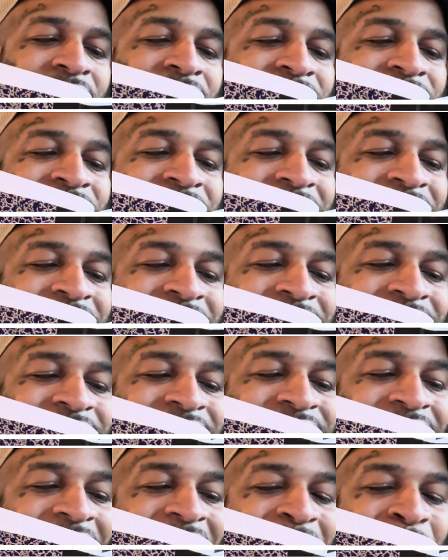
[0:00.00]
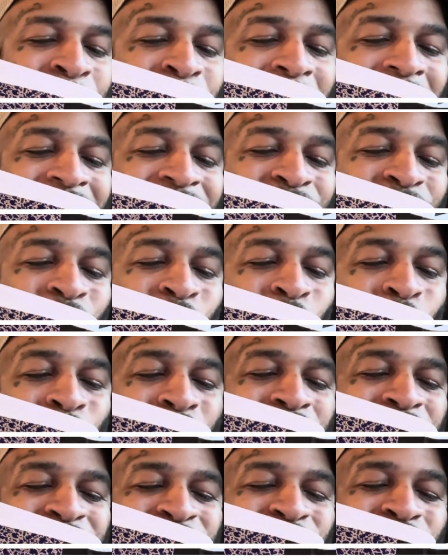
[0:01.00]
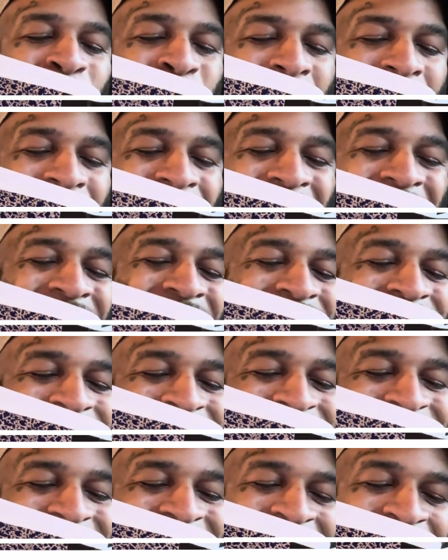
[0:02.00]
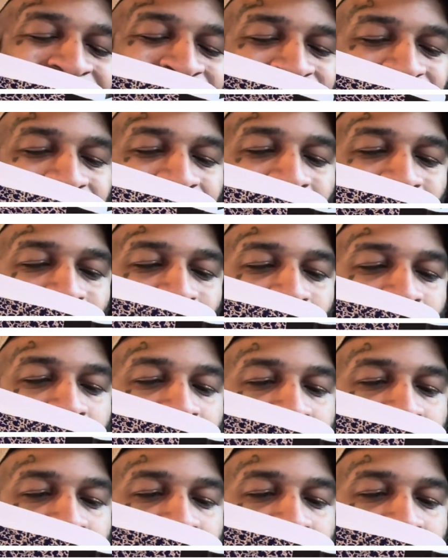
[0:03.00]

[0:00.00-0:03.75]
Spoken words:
looked the same as the ones from 8 years ago.